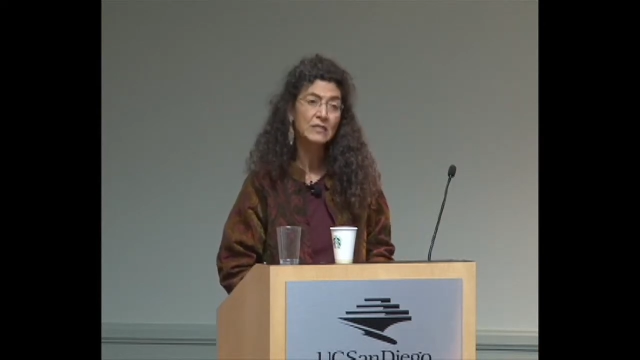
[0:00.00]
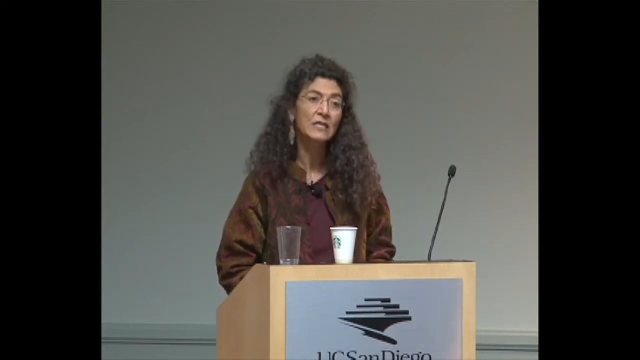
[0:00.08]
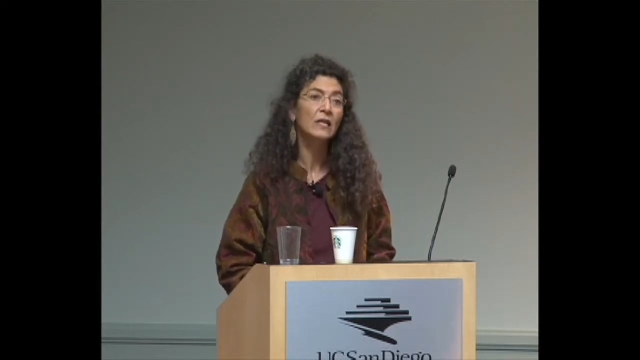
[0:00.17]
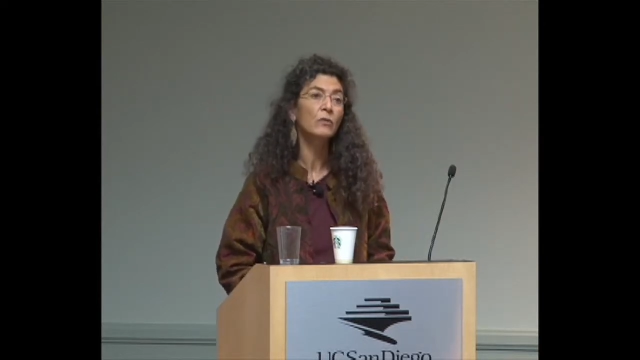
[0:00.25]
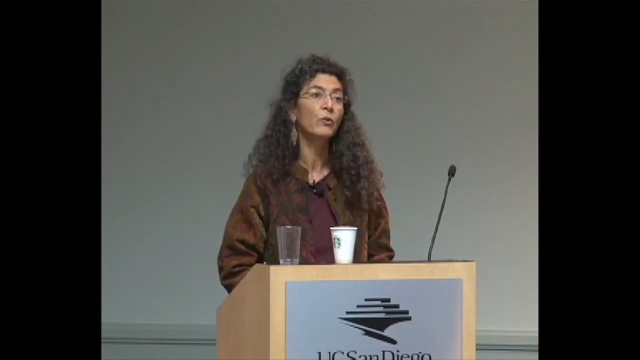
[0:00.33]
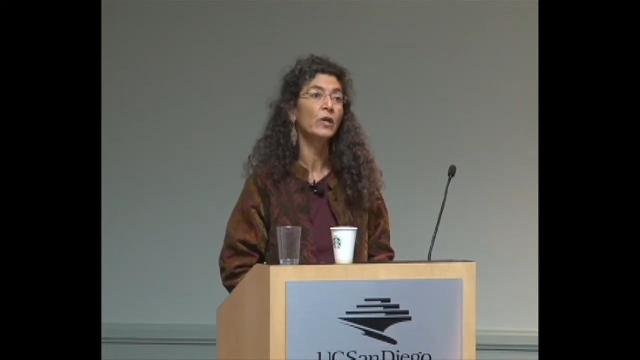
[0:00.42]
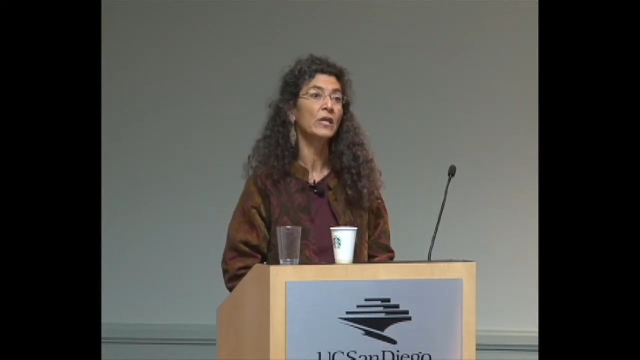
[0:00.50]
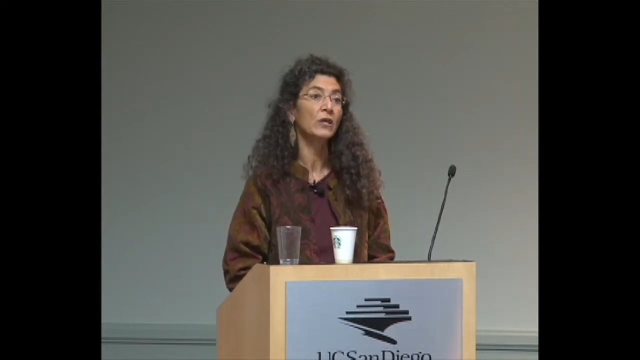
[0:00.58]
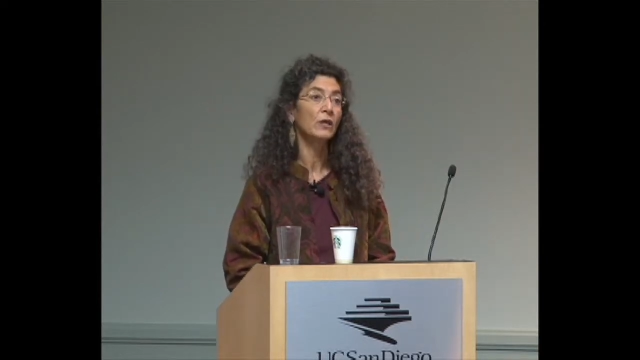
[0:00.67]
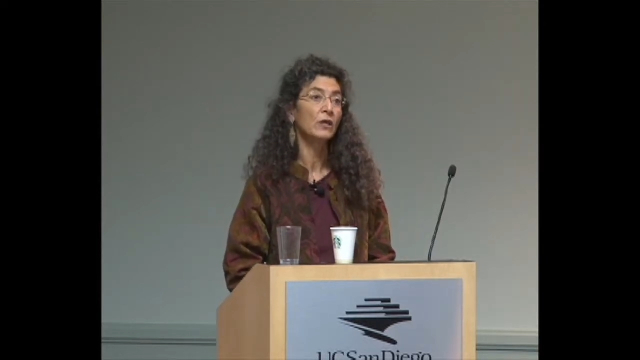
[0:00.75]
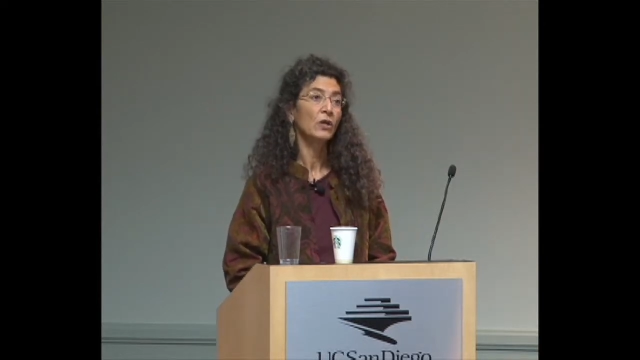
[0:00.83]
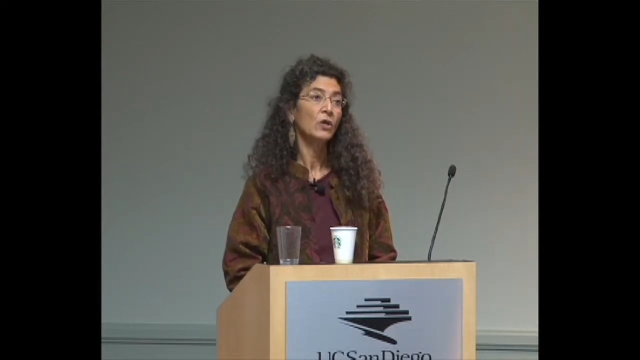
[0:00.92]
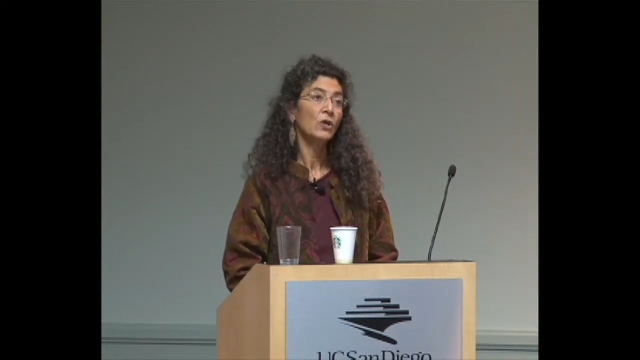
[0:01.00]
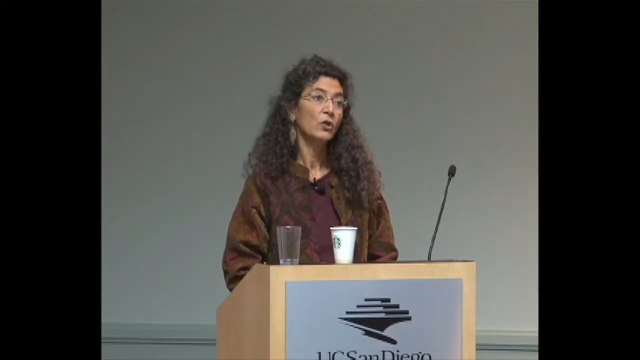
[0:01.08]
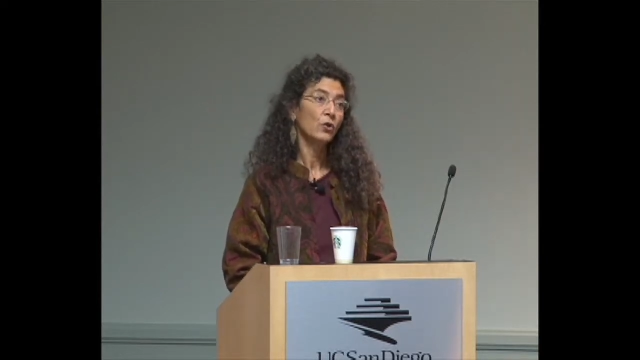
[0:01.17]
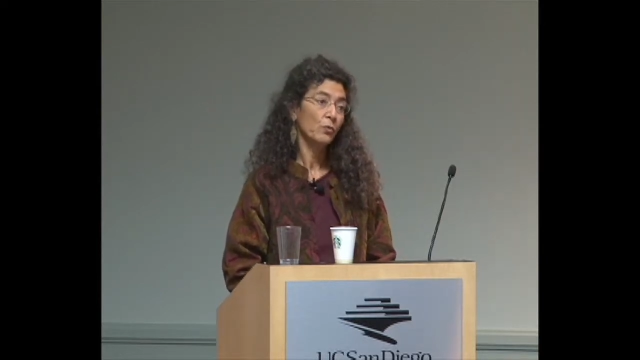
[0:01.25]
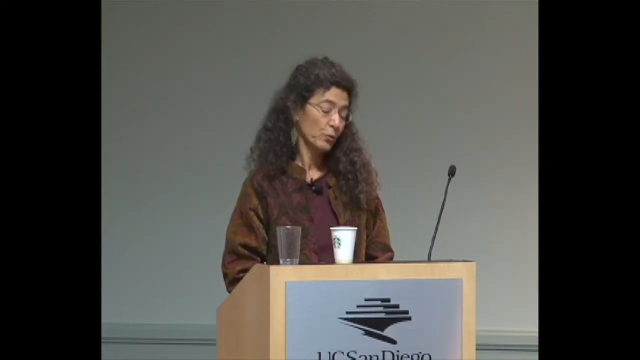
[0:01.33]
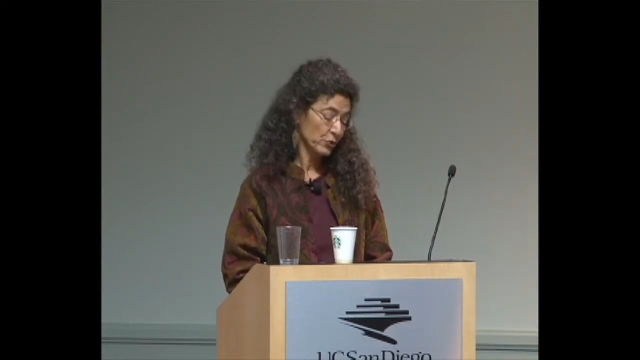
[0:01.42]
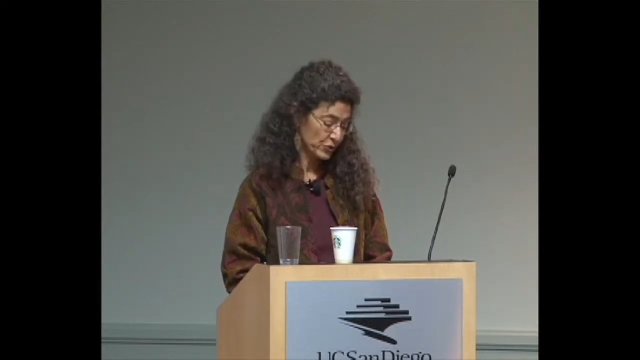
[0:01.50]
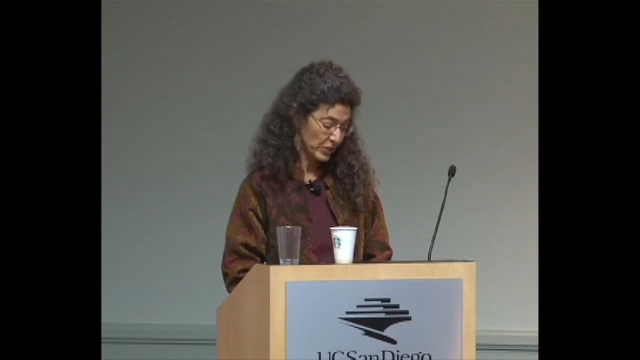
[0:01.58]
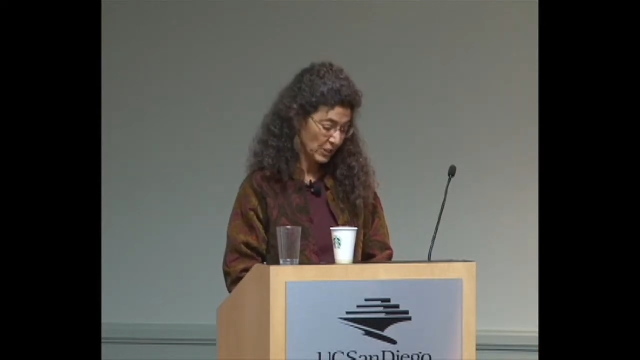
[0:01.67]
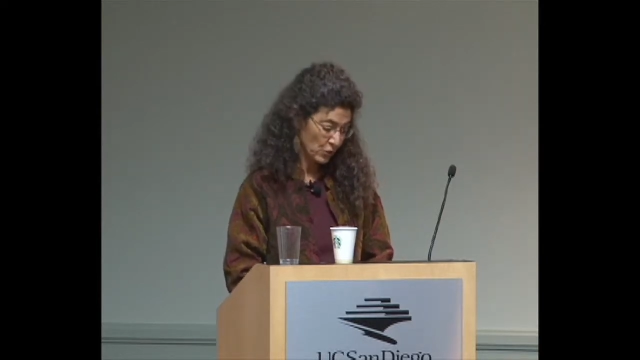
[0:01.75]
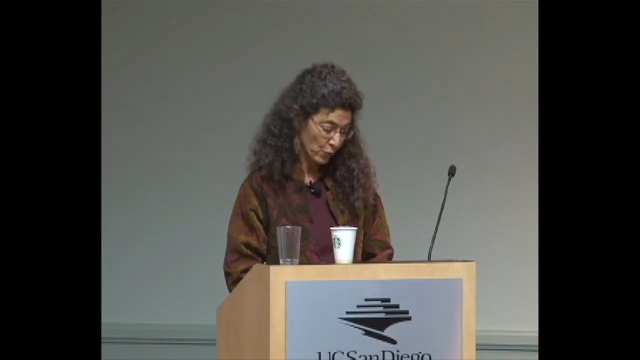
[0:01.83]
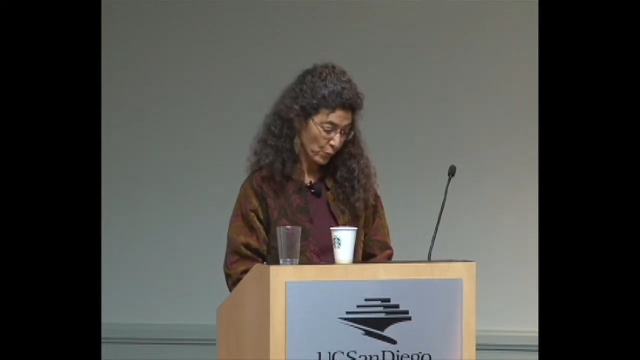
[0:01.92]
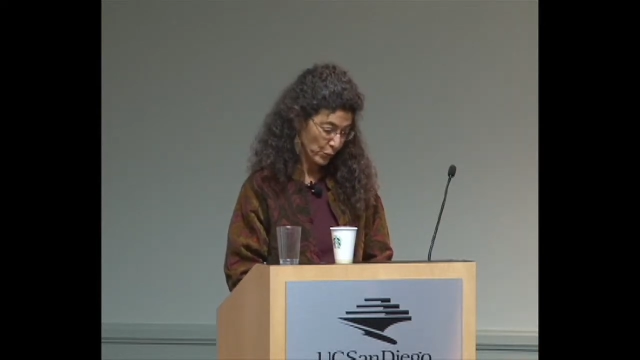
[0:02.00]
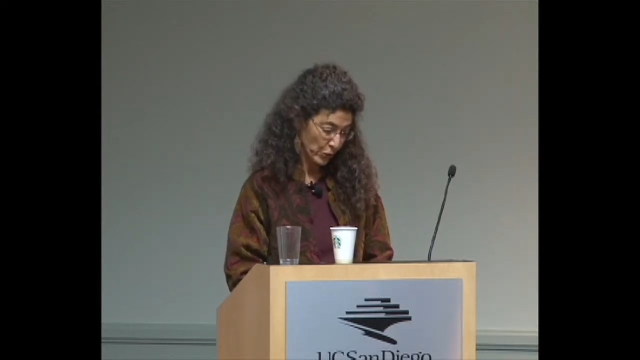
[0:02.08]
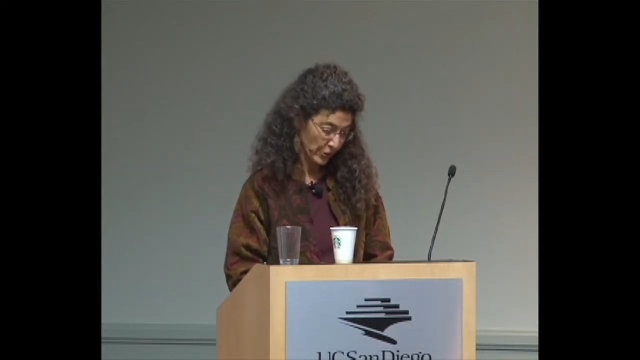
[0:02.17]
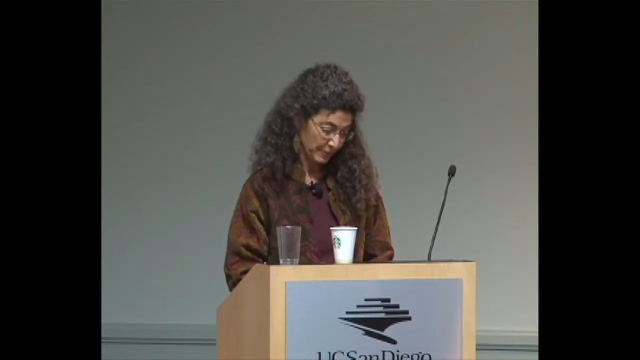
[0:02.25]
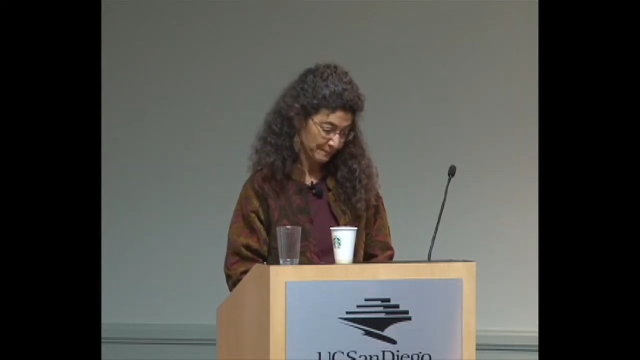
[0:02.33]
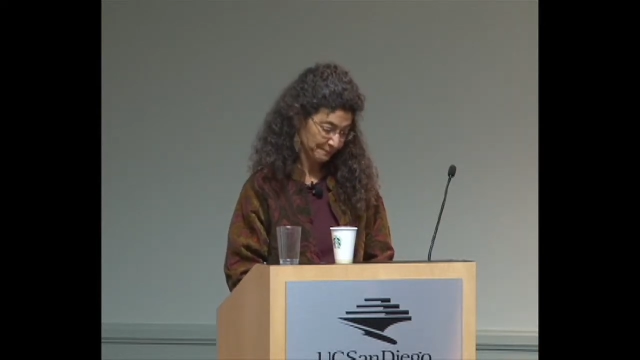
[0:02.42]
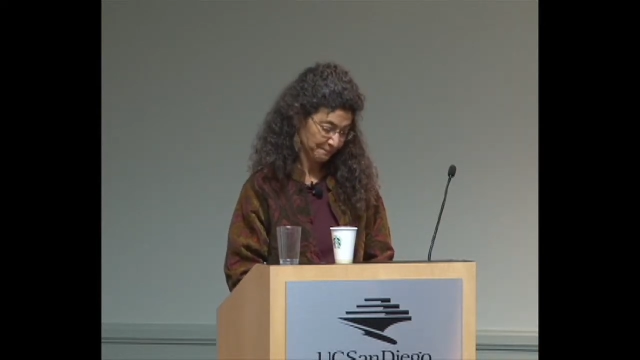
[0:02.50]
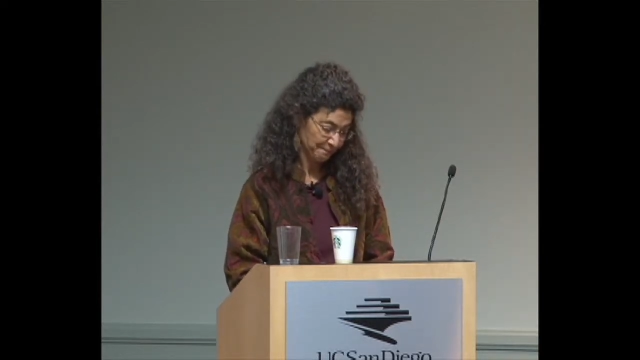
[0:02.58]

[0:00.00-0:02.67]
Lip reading: celebrating your person and your work.